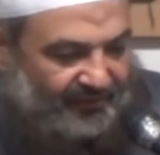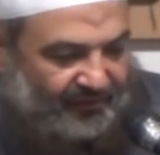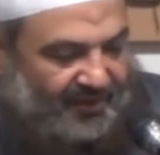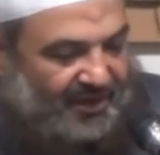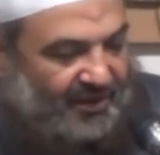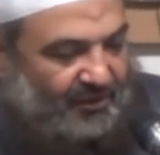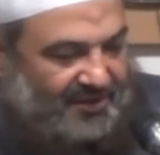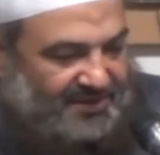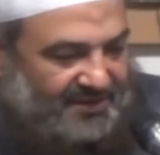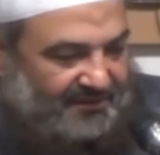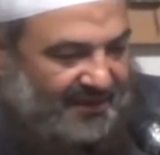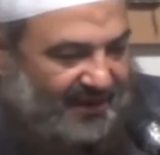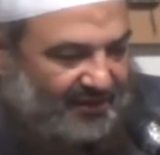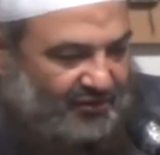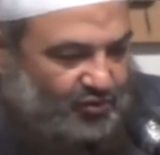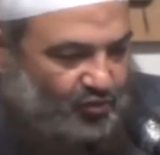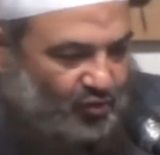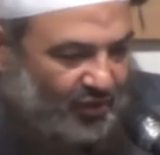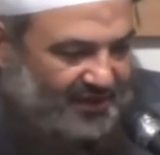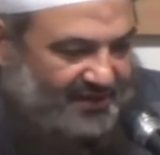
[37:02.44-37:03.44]
when he was
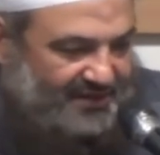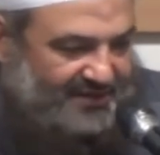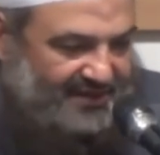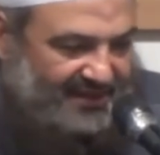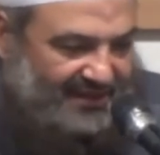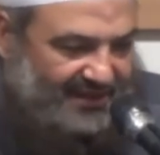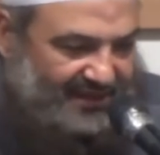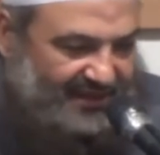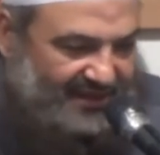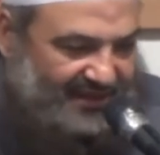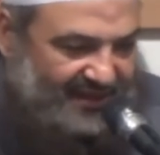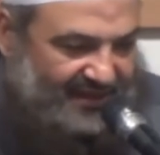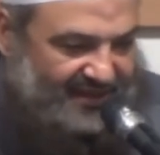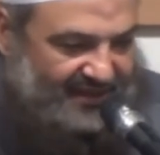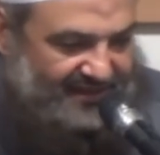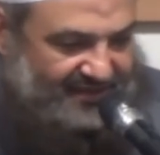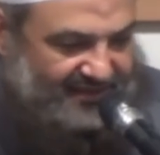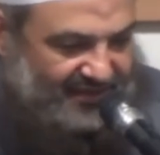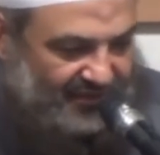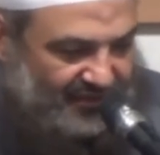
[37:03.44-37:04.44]
about 20
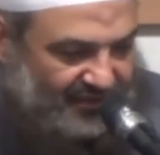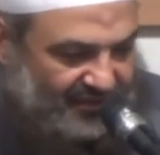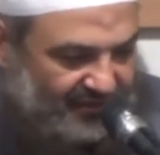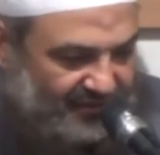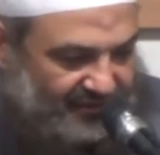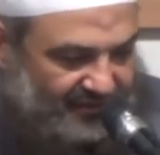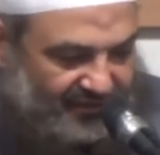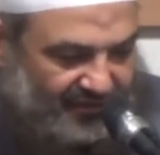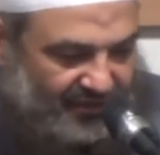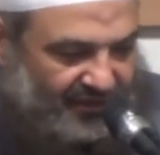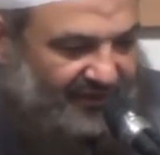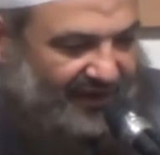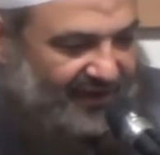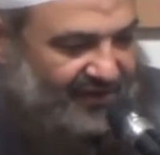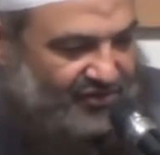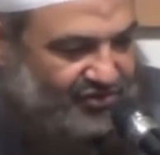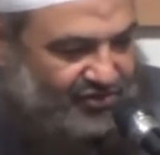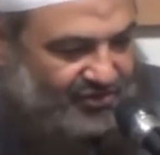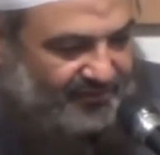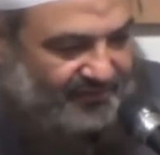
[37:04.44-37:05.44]
years of
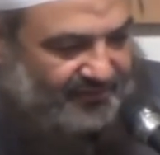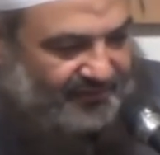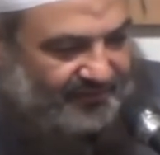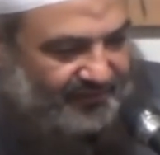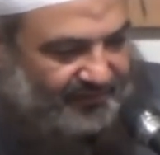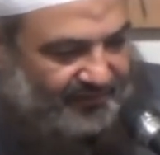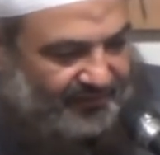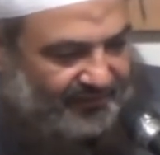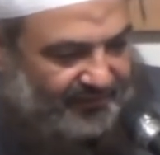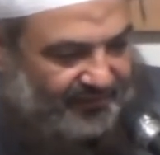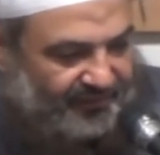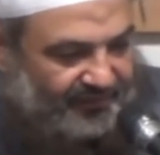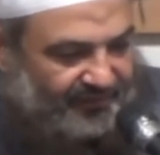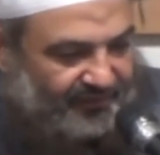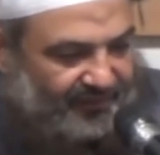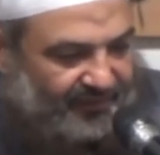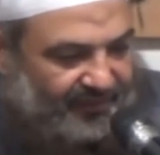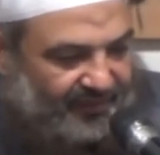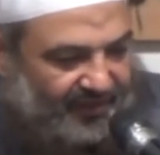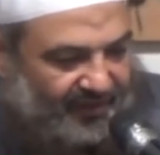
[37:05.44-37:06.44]
age.
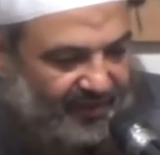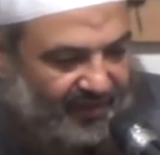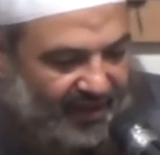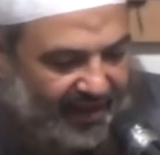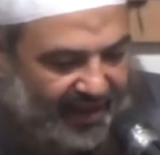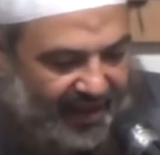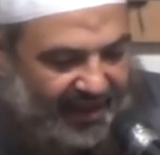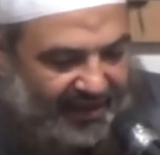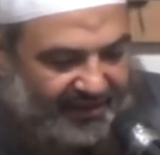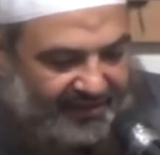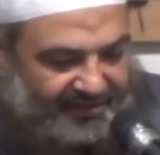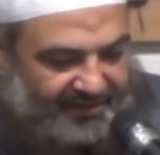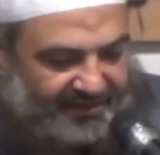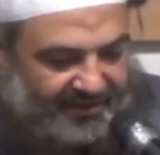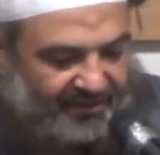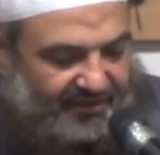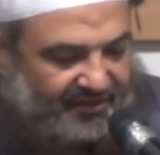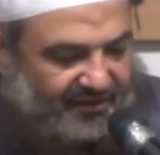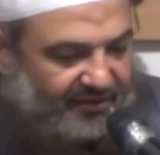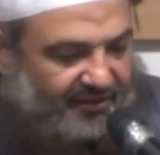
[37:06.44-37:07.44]

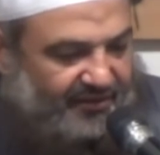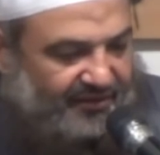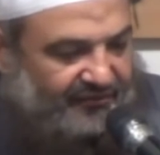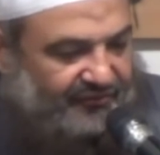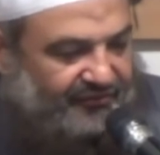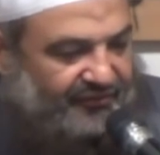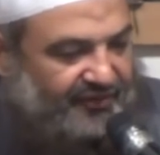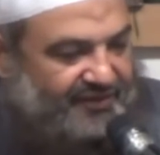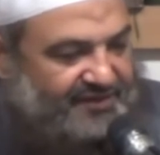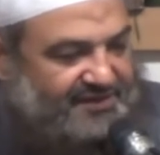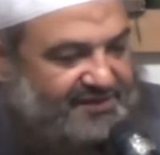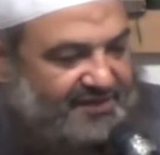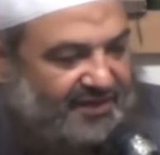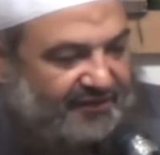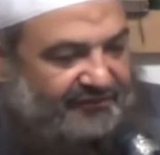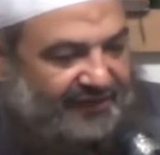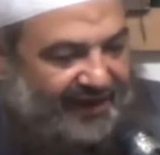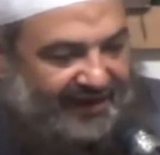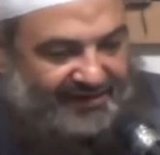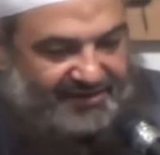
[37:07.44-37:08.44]
And the first
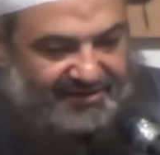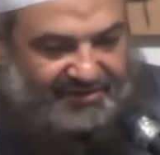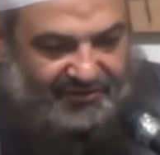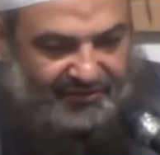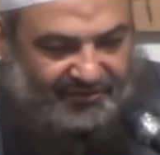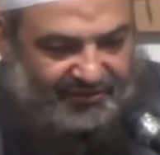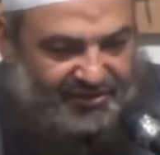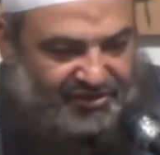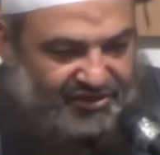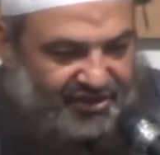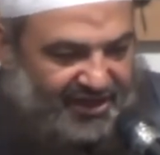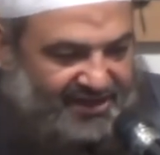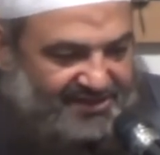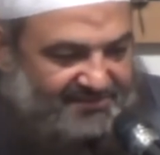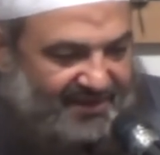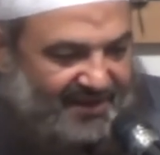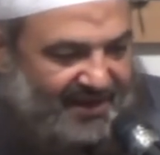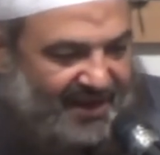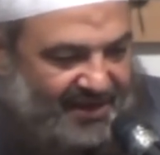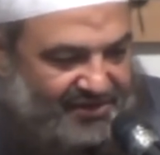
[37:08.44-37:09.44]
effect on the
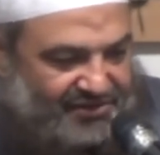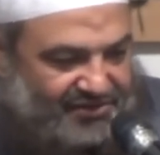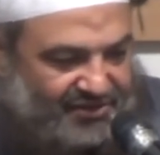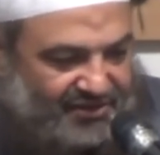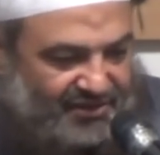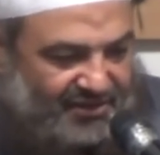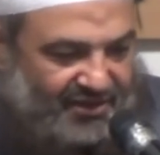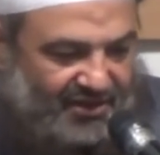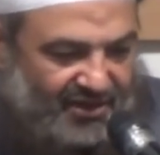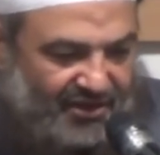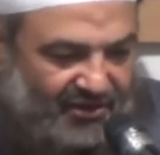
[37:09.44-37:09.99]
Shaykh's manhaj